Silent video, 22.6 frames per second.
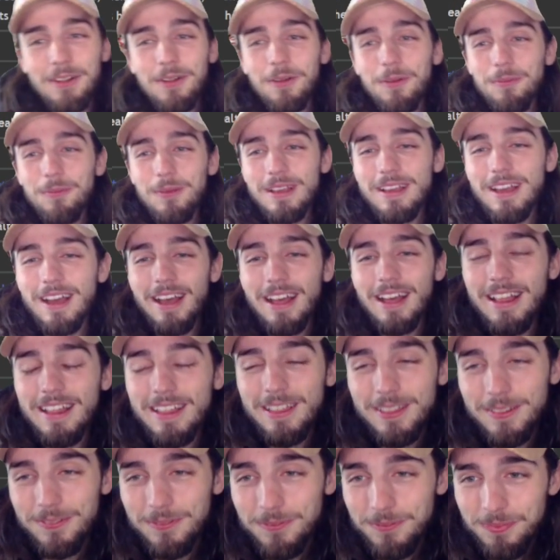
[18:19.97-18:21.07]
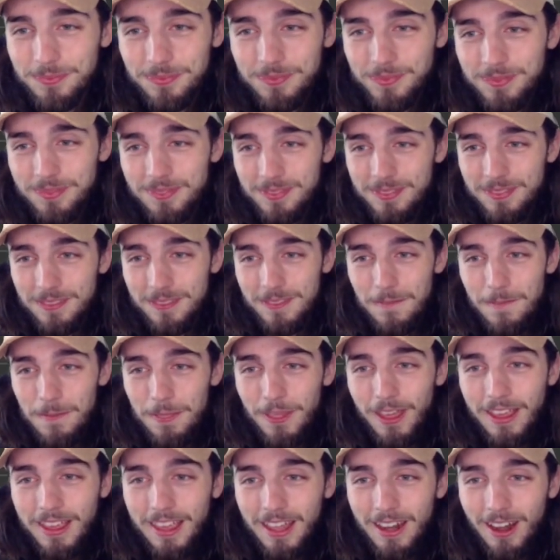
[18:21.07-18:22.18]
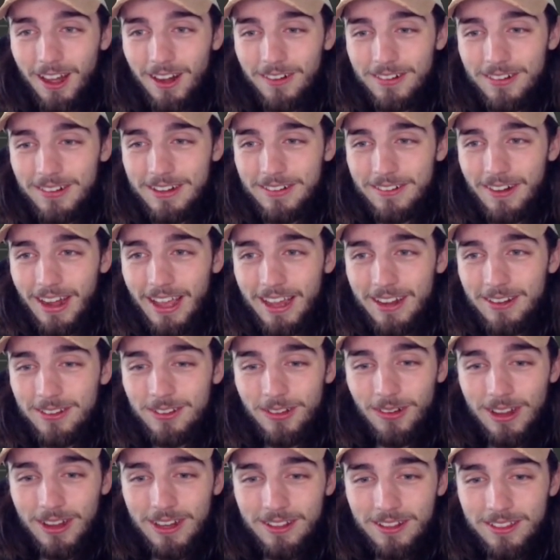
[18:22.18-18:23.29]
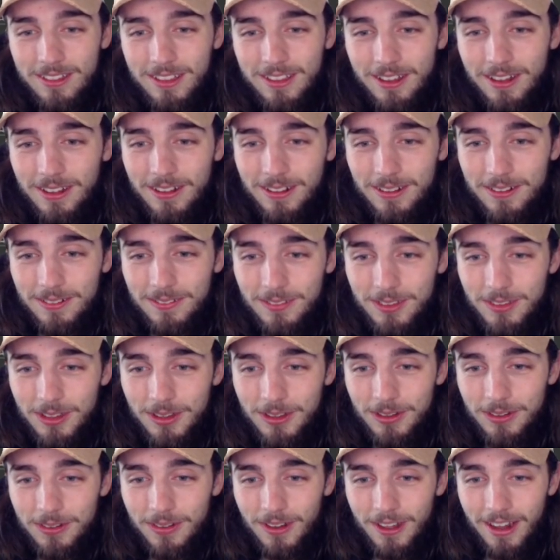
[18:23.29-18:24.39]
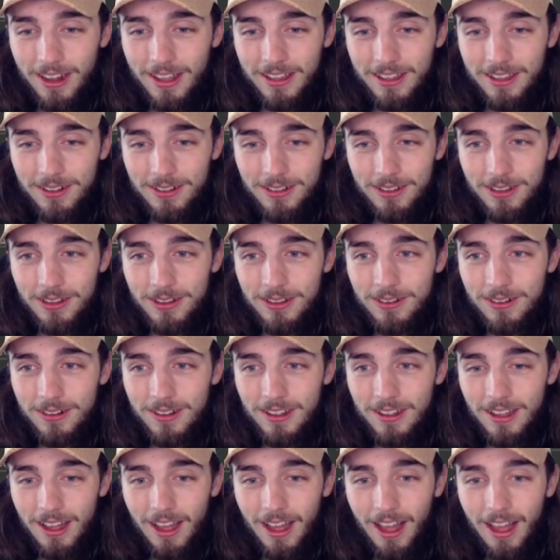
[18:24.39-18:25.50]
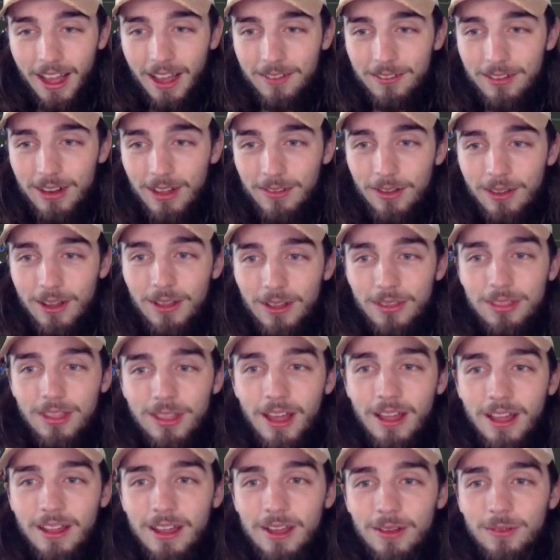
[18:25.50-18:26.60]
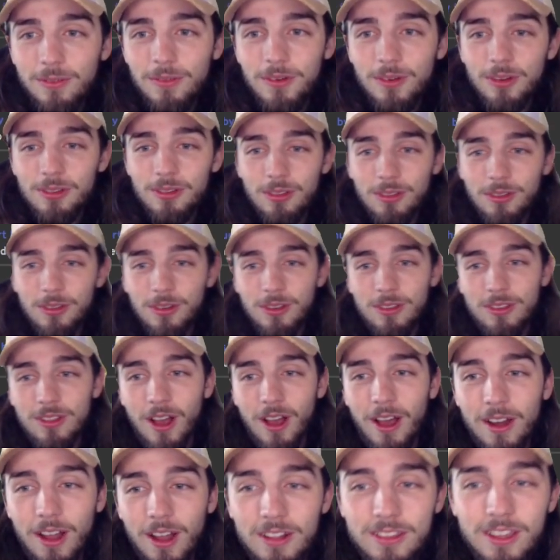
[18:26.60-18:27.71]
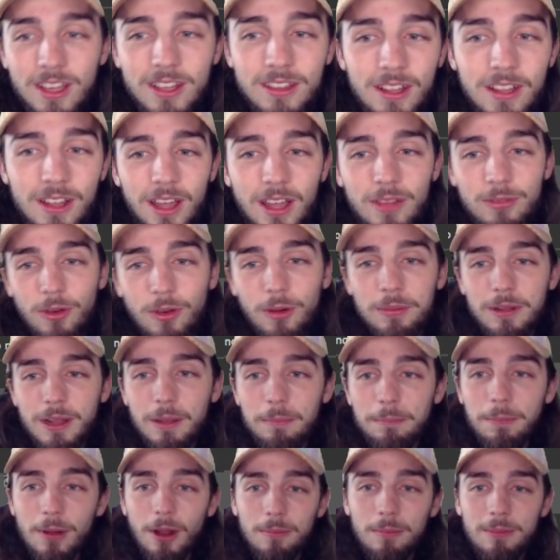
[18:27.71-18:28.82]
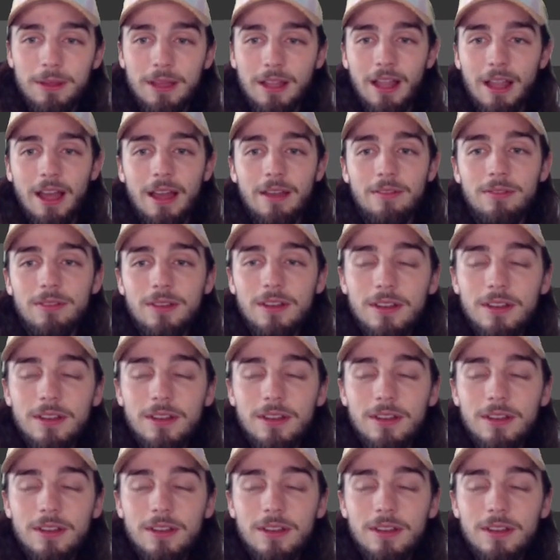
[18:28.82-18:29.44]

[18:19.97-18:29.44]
Because they cannot redirect, so I just kill you and I kill you. I have enough health that, like, Ursaluna's gone. I'll take the Life Orb chip, but I'll be alive.